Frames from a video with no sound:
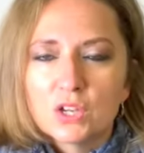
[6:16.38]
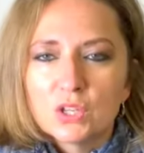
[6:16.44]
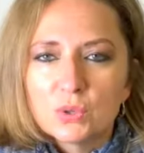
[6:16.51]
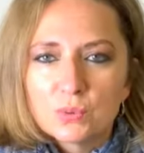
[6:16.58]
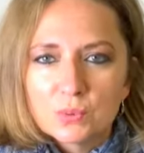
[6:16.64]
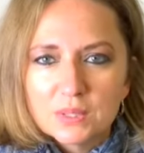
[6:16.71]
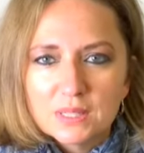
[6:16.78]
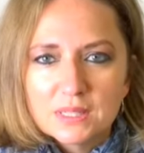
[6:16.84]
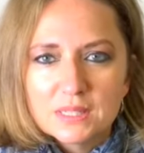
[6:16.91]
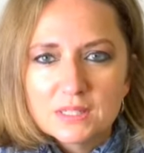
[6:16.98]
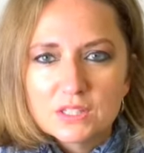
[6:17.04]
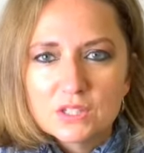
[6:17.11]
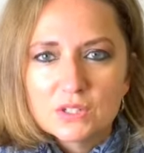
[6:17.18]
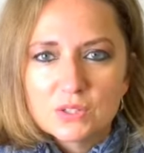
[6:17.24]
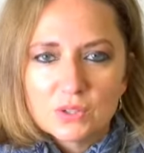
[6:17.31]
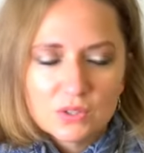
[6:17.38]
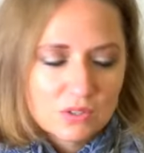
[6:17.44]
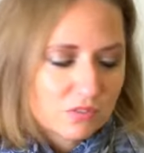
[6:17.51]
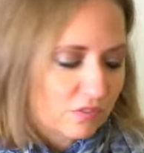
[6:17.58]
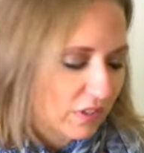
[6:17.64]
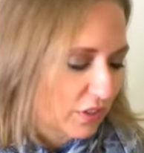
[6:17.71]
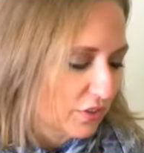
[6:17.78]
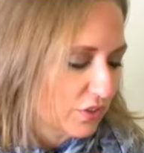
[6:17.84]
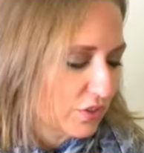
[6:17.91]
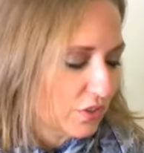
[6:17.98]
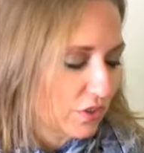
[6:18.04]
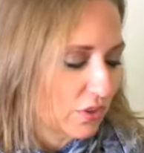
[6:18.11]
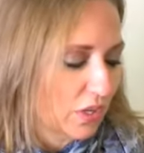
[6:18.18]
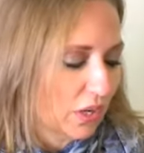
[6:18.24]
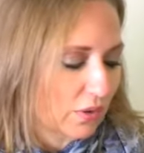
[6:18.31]
You really need to know your fingers
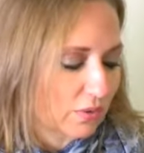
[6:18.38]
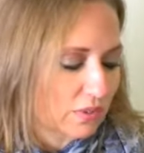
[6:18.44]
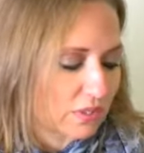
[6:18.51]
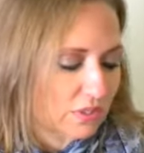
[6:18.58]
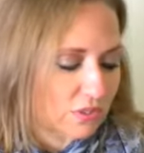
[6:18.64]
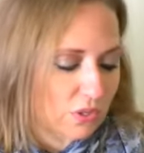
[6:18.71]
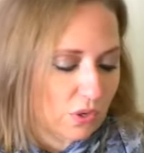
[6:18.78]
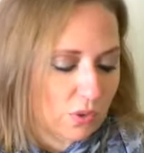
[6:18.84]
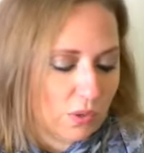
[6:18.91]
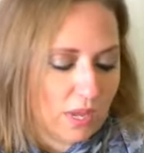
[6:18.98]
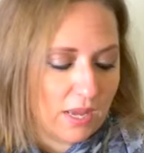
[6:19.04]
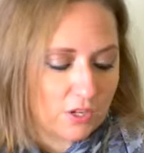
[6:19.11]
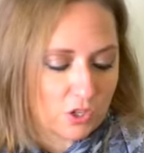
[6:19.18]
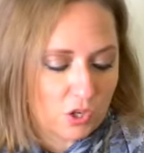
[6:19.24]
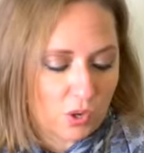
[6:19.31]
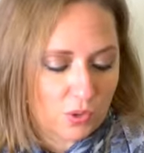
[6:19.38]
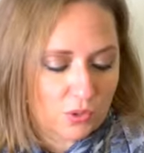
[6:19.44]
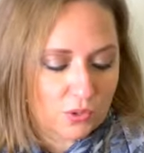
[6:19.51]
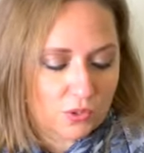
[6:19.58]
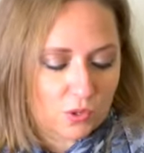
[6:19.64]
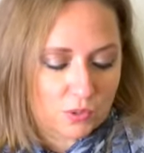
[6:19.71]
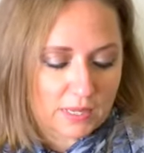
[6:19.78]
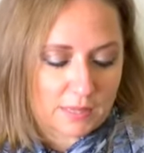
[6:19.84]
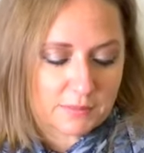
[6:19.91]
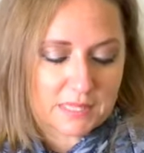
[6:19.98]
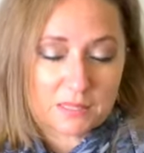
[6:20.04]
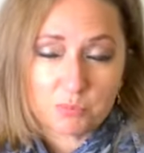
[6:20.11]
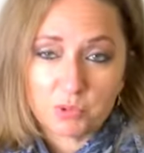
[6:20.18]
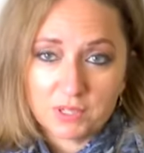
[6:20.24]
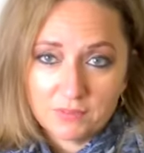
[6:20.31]
to the notes. So know your note names
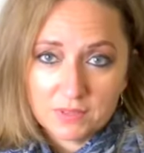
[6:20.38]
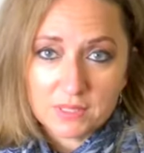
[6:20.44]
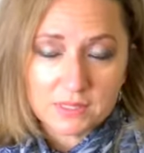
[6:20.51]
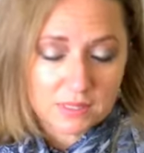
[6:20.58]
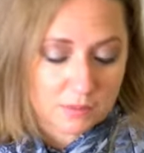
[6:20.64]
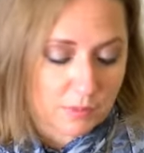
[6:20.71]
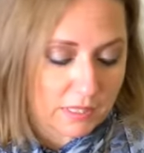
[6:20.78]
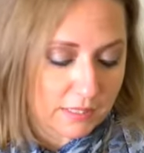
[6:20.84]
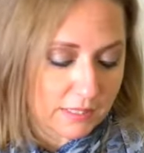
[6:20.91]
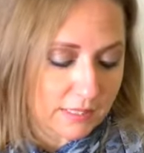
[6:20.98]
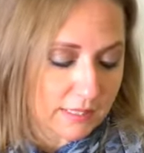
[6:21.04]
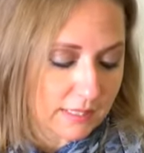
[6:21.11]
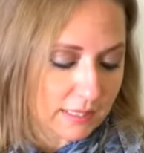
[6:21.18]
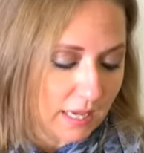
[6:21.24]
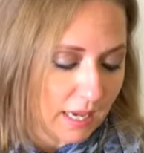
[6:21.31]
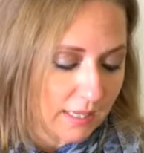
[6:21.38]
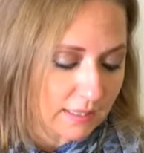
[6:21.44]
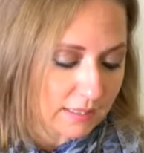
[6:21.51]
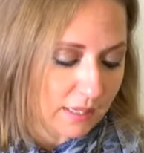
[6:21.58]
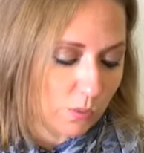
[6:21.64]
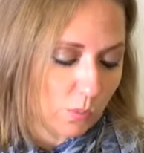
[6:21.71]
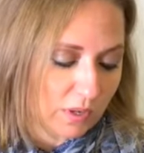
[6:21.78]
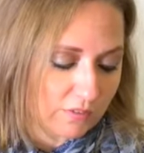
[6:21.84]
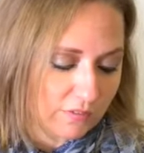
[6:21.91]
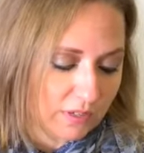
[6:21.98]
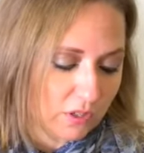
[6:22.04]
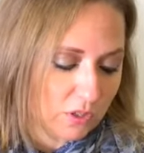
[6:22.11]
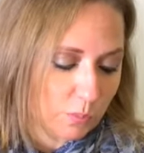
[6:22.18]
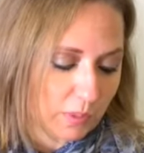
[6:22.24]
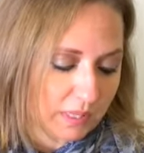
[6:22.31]
as previously discussed and what
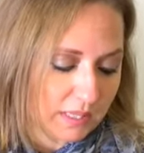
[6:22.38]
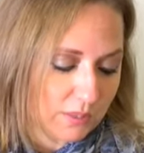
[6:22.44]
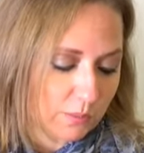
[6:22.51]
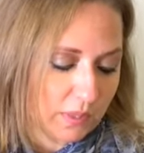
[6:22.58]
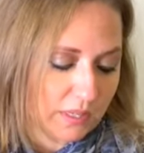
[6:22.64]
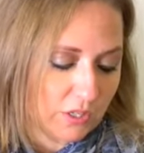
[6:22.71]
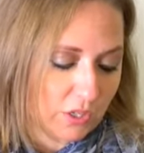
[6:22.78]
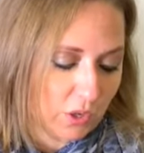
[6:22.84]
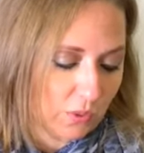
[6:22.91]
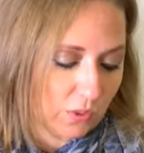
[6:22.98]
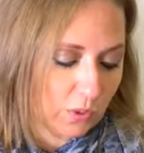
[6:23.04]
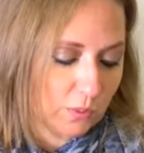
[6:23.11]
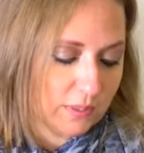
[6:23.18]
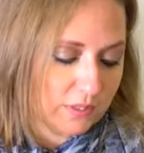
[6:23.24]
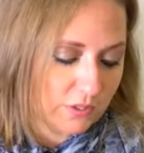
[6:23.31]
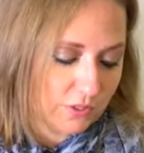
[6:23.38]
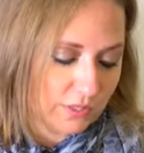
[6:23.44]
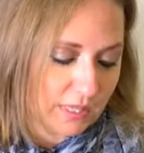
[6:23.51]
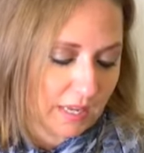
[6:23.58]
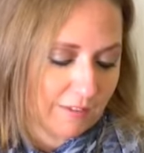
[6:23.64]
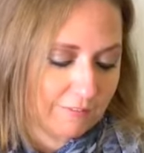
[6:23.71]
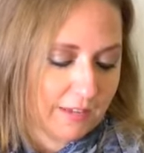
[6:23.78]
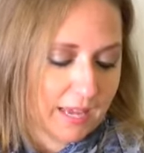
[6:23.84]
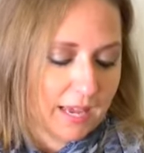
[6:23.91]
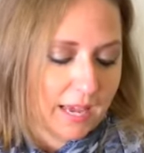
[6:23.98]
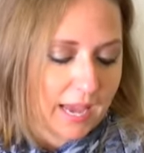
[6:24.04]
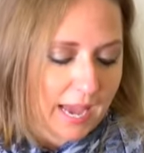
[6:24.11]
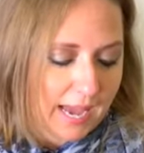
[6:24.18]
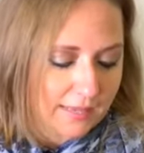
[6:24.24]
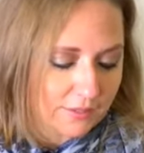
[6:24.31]
finger plays what note. Quiz yourself.
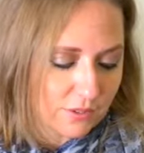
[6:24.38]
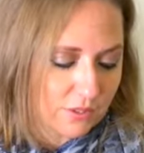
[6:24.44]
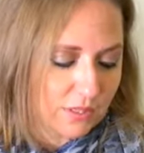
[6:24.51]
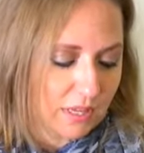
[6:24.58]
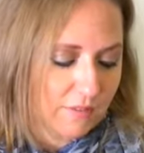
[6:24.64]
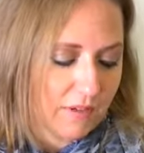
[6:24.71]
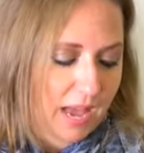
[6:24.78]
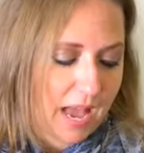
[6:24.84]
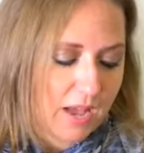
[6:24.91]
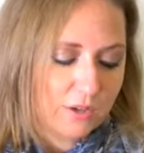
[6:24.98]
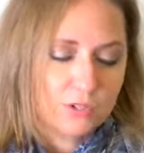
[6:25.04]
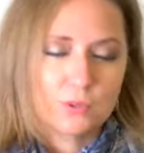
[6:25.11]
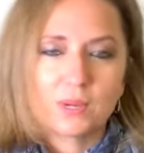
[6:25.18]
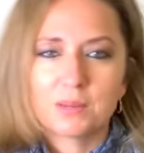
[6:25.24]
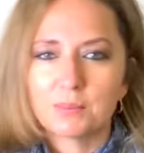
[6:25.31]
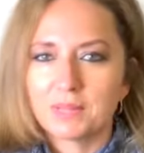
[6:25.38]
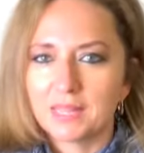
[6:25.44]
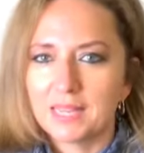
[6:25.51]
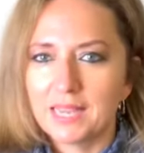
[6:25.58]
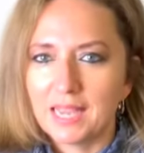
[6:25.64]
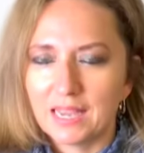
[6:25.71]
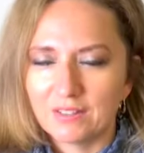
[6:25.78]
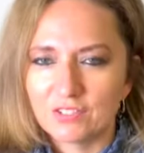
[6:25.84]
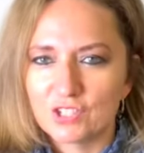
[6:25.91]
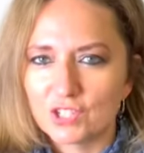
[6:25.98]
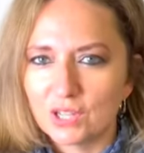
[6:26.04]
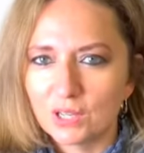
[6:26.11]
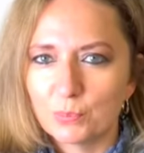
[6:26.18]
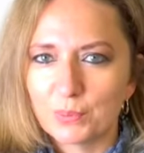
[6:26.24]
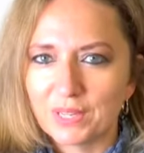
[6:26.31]
Ask yourself, how do I play F
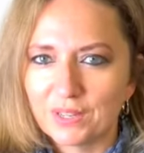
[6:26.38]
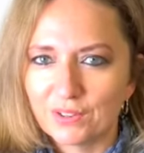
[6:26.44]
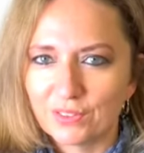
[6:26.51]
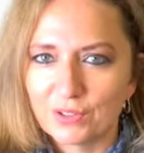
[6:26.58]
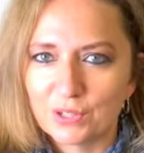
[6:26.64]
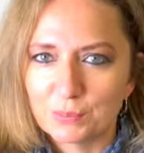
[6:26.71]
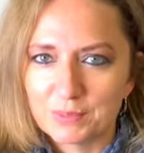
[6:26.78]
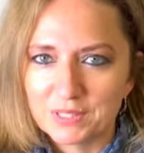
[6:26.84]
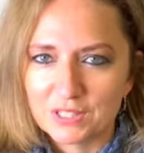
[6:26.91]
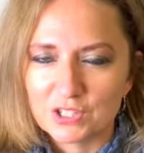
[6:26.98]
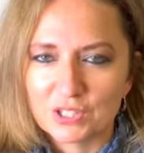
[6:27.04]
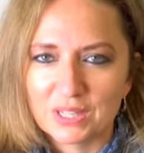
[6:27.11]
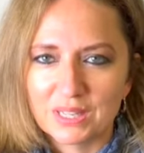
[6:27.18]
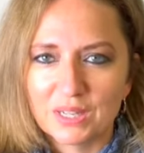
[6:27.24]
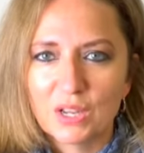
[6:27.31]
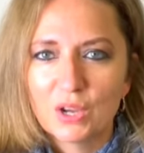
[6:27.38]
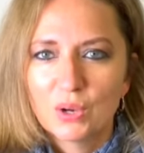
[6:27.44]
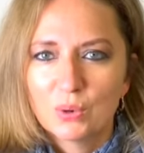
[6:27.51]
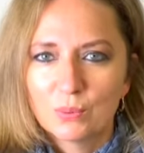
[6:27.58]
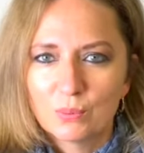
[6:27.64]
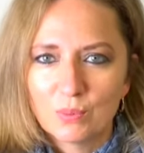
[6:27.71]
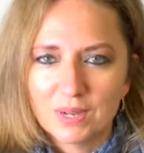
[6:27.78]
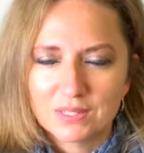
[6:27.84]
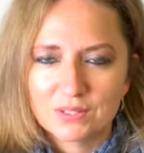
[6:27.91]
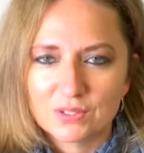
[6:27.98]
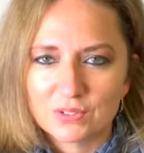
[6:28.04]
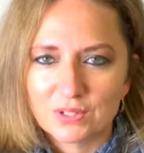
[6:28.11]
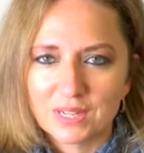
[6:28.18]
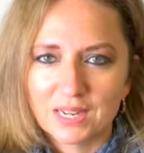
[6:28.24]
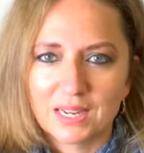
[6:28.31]
sharp and third position? What
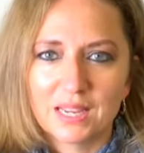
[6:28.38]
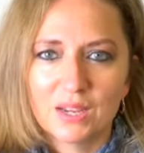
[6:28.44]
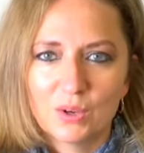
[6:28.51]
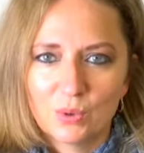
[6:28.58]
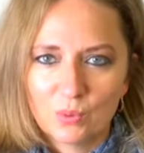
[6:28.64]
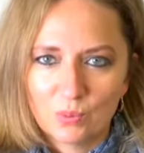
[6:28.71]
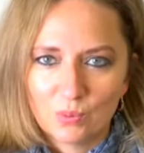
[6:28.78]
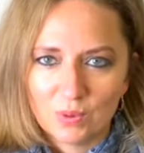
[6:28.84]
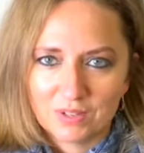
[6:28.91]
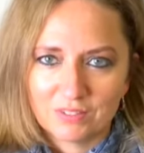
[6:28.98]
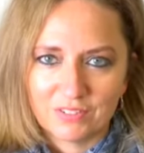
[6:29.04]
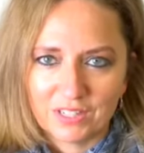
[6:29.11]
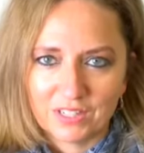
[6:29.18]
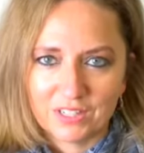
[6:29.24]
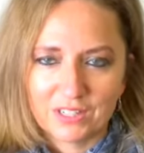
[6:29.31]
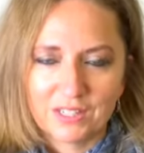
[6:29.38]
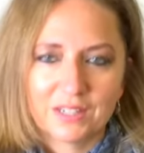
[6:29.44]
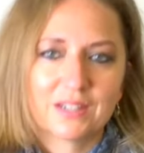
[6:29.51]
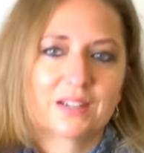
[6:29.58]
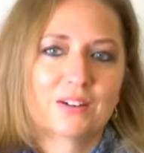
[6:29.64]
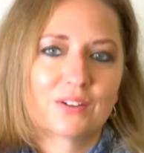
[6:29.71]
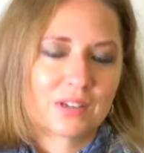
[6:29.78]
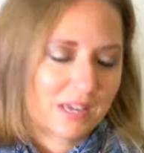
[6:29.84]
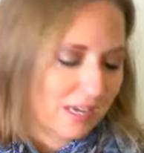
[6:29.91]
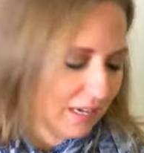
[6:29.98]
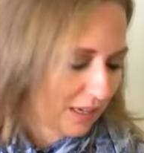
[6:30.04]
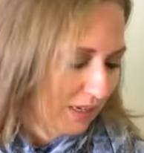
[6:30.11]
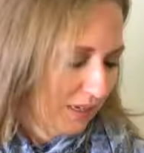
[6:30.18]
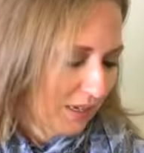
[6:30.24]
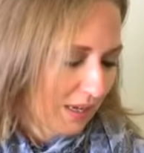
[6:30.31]
string, what finger, okay?